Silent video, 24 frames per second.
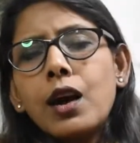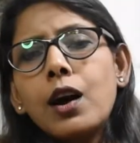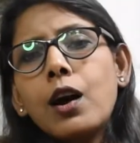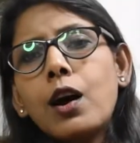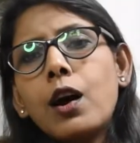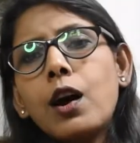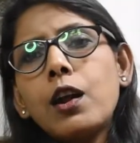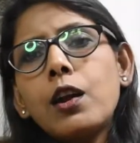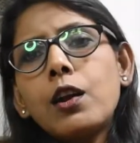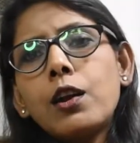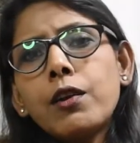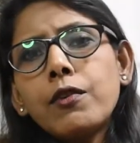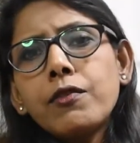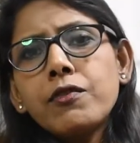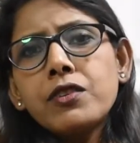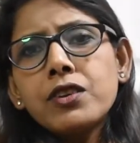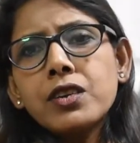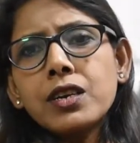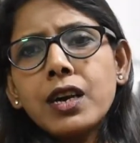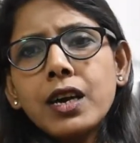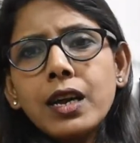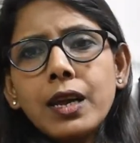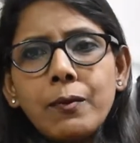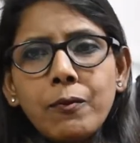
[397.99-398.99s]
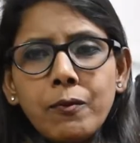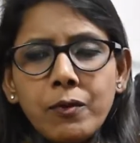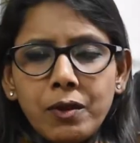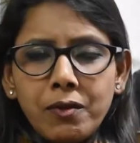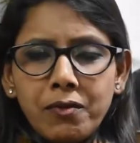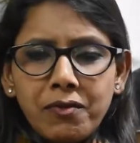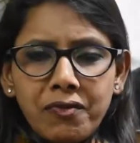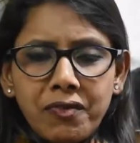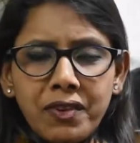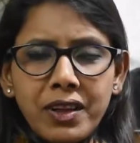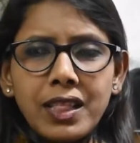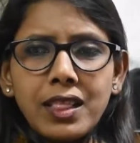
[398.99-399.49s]
A lot of time we
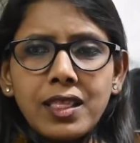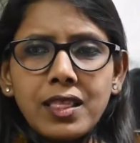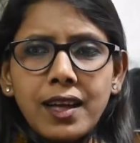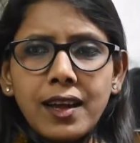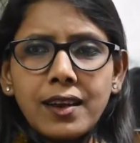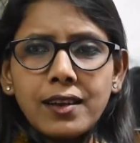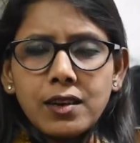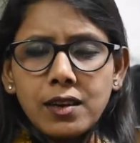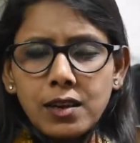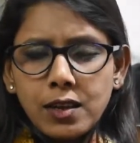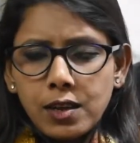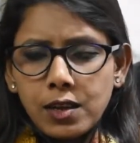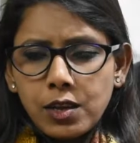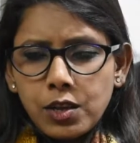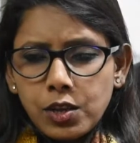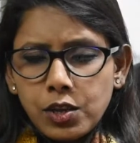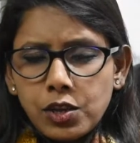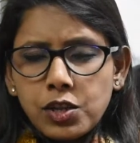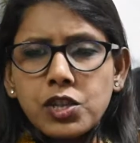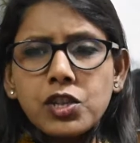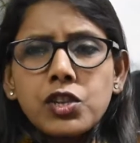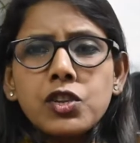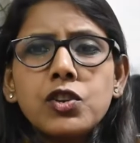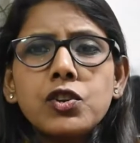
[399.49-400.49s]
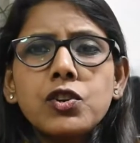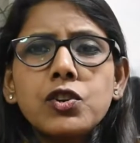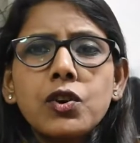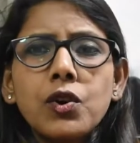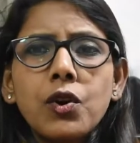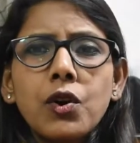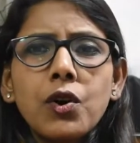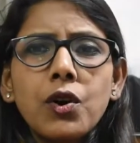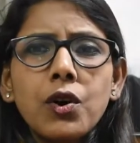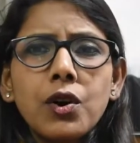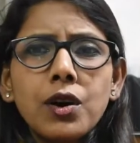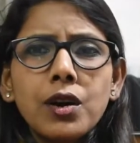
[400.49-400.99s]
feel that
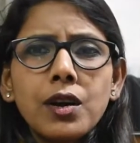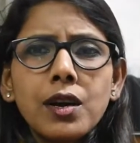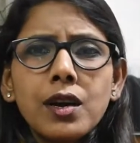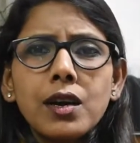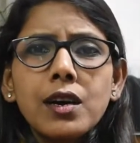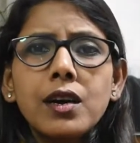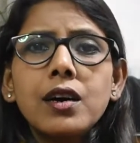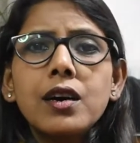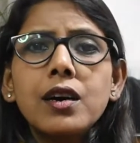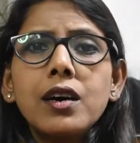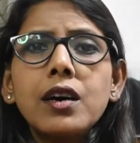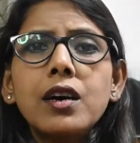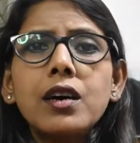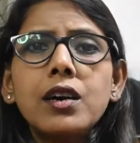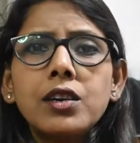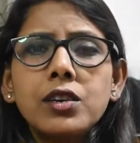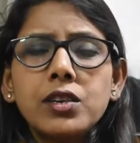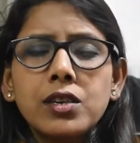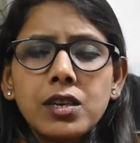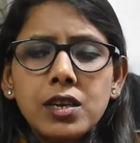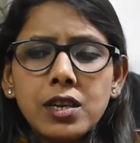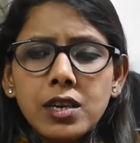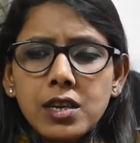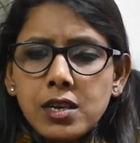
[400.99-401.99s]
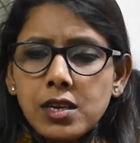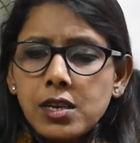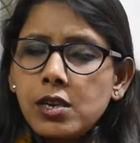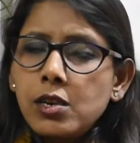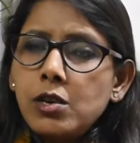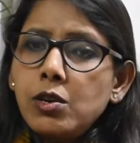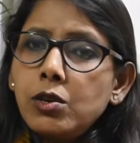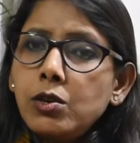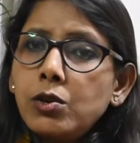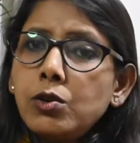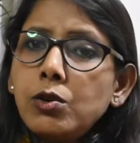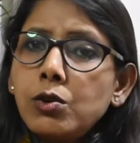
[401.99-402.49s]
strong urge,
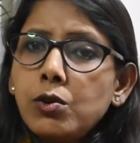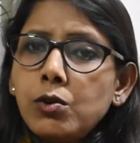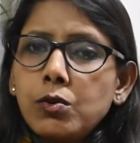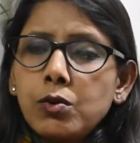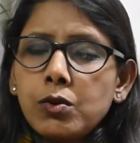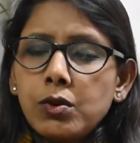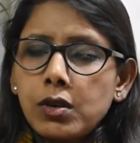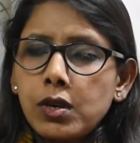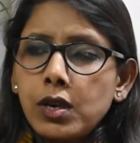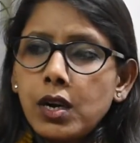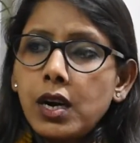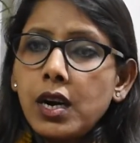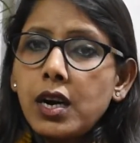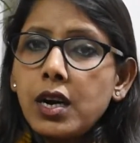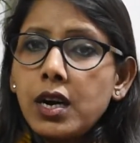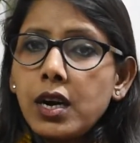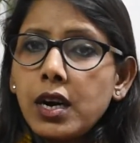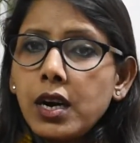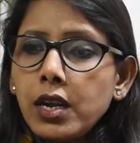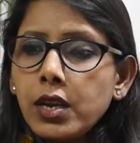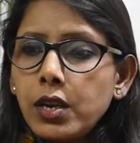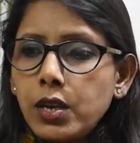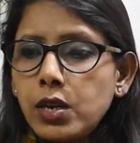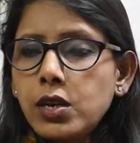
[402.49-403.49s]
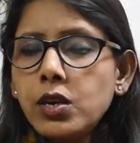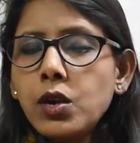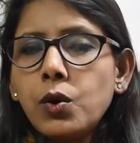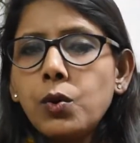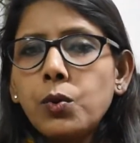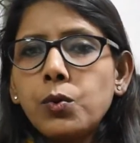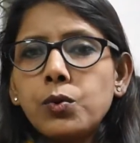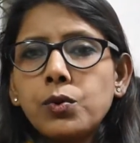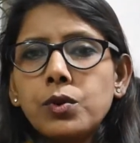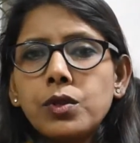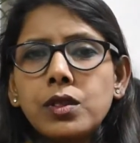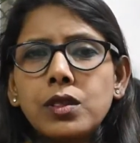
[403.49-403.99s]
no, I
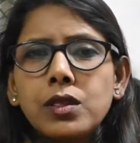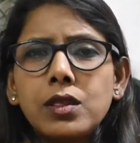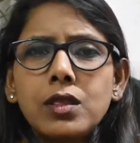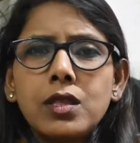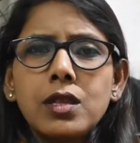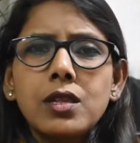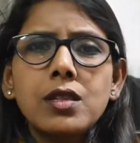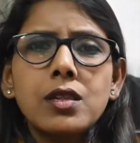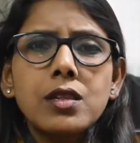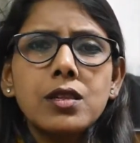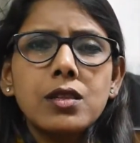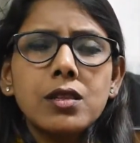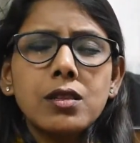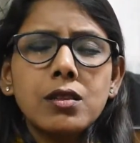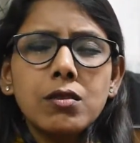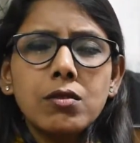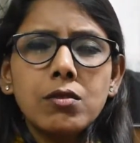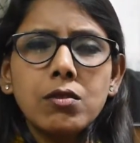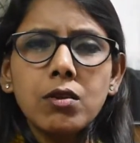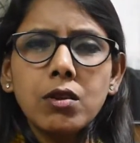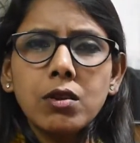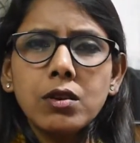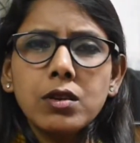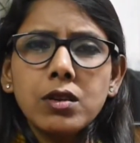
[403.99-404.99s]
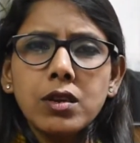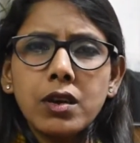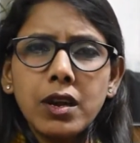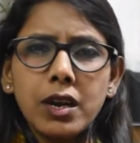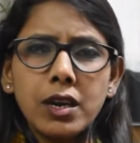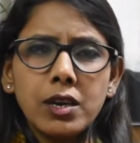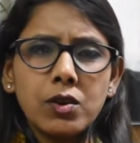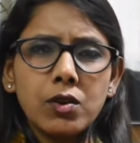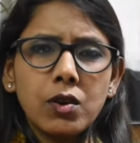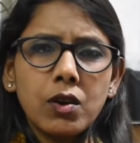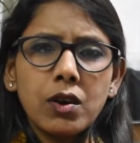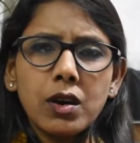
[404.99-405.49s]
know this is not
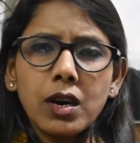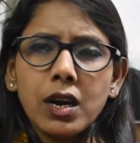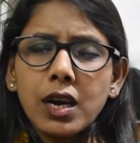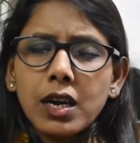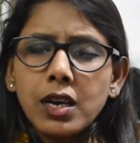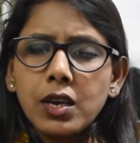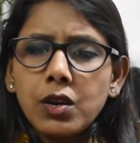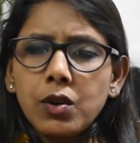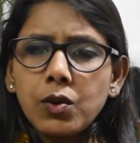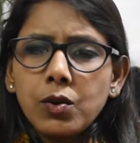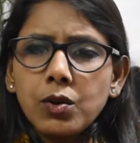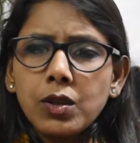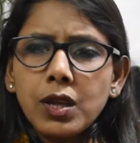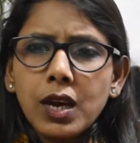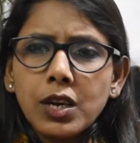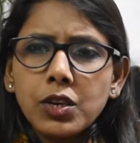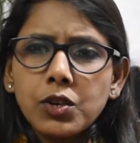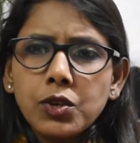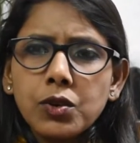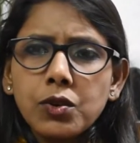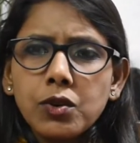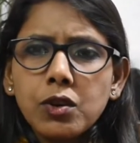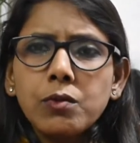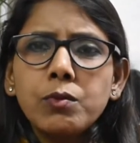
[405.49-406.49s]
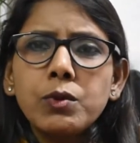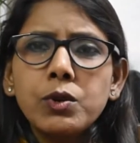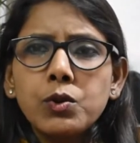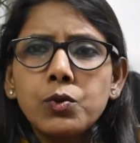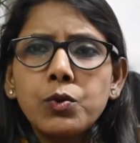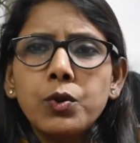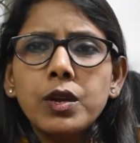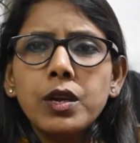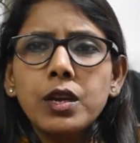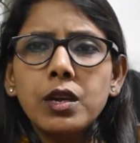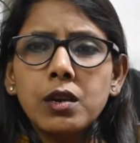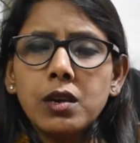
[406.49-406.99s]
correct, or I know I should not be
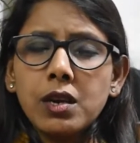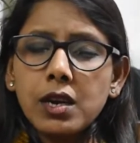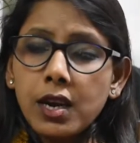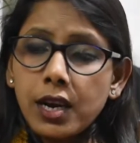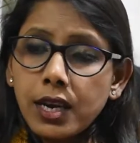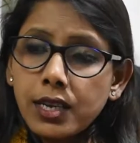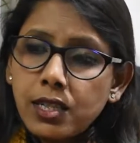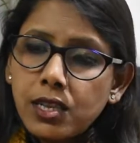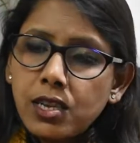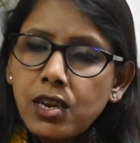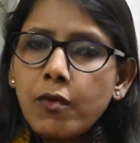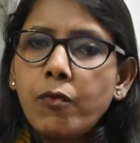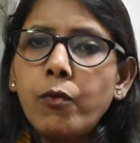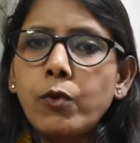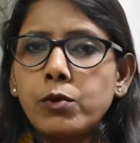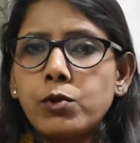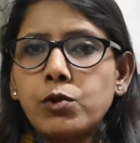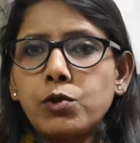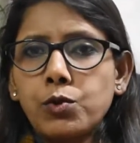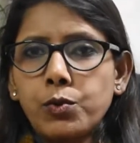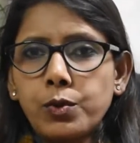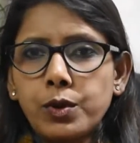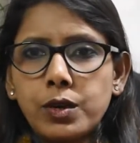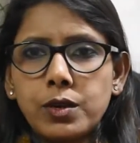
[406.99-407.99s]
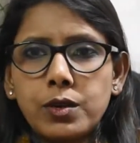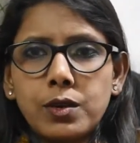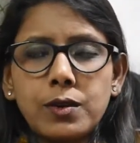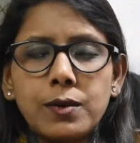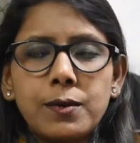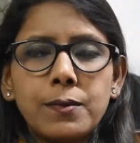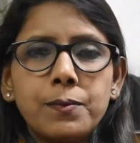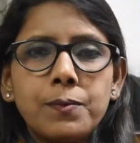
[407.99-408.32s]
doing it, I still want to do it.